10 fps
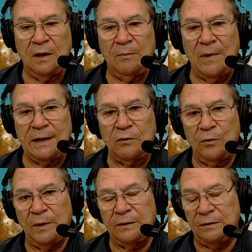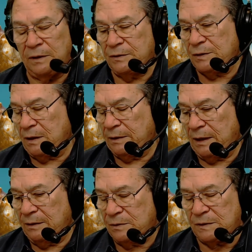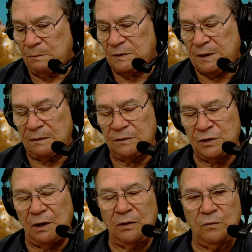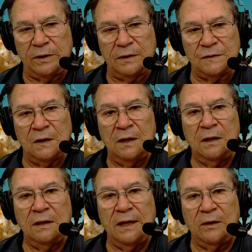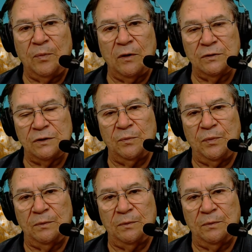Microbe Hunter had shared with us that approach to,